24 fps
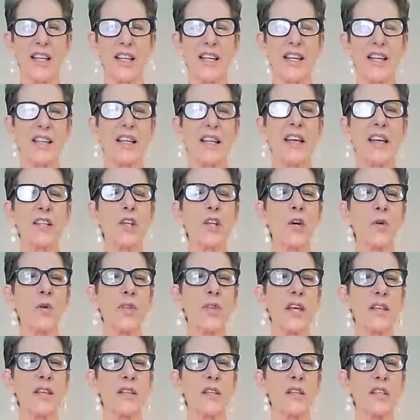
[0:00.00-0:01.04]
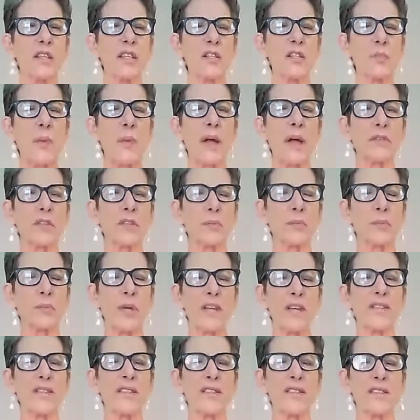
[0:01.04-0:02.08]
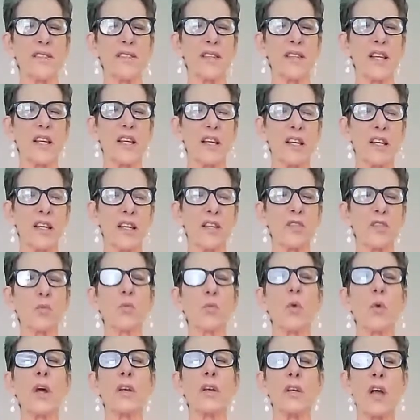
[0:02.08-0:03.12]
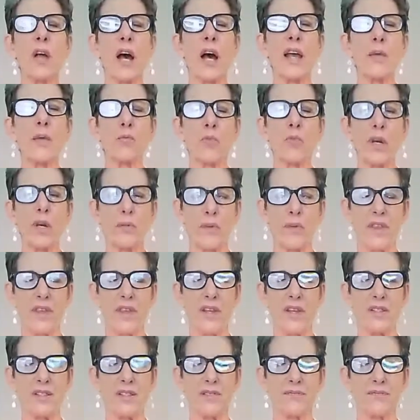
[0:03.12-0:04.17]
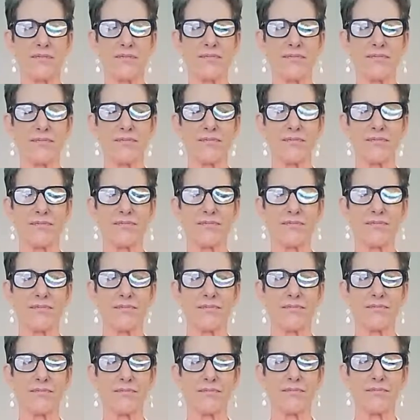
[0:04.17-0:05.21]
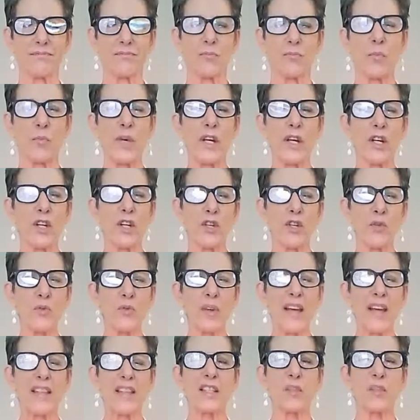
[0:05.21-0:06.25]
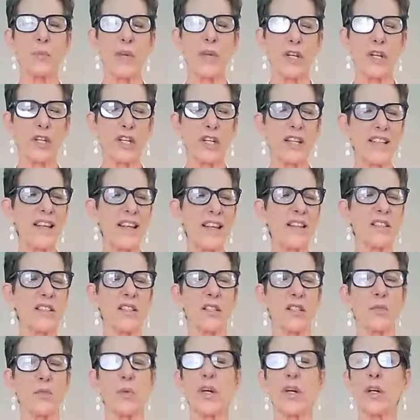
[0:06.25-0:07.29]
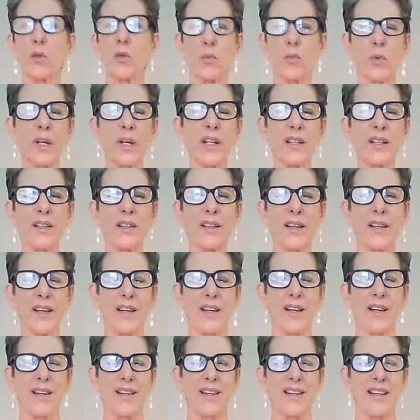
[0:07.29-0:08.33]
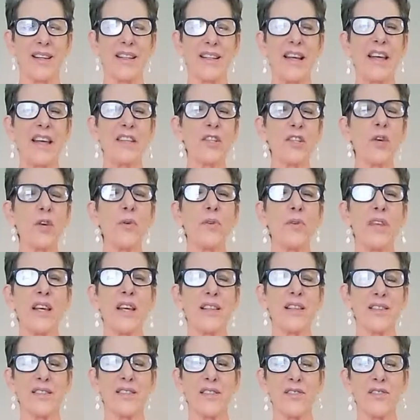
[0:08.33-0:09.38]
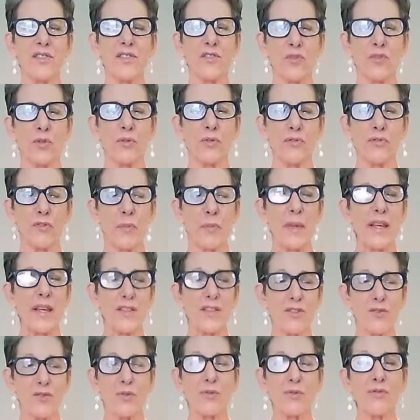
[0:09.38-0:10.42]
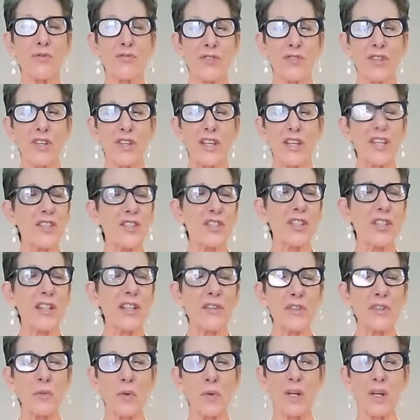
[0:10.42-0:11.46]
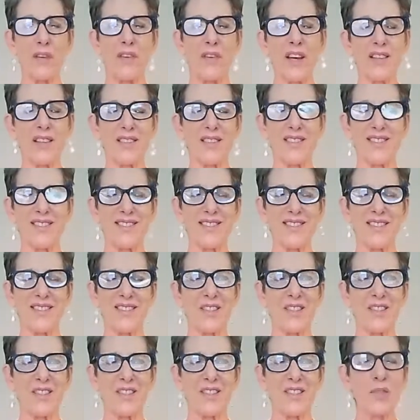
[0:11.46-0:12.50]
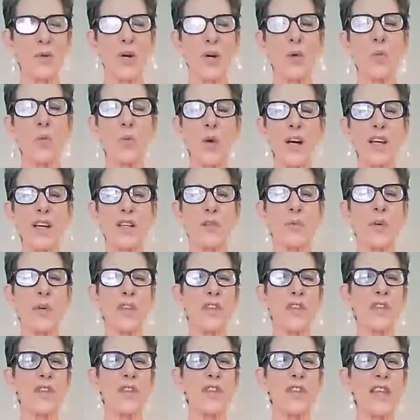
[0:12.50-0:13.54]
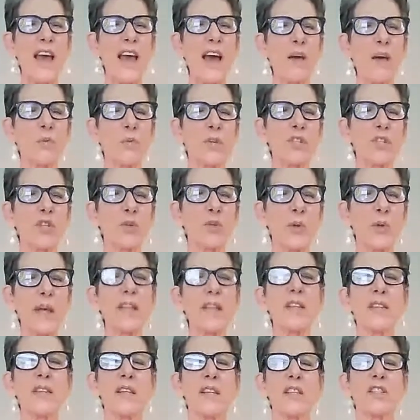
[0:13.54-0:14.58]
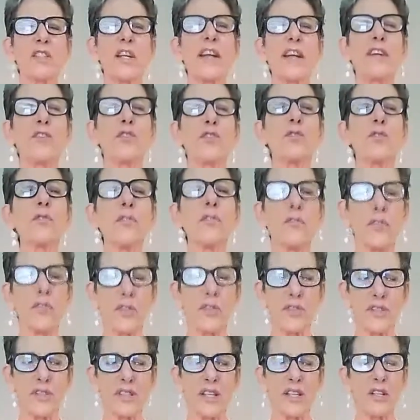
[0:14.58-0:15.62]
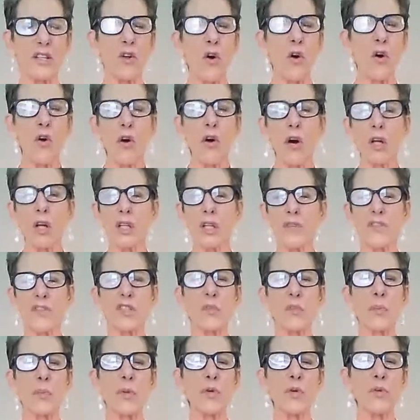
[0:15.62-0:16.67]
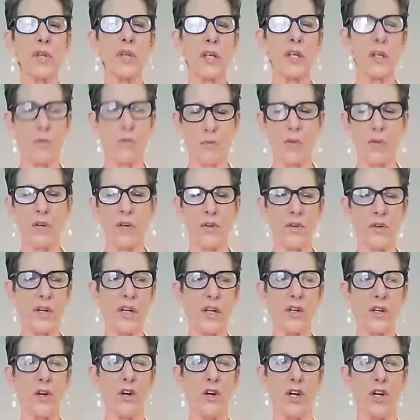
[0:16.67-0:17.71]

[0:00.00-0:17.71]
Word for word: And I know that this power and presence is one. I am one with it. We are united. We are connected. We are one. And I know that as this is true for me, it's true for each and every one of us. You are one with that which created the entire universe and all of its beauty and wonder and awe.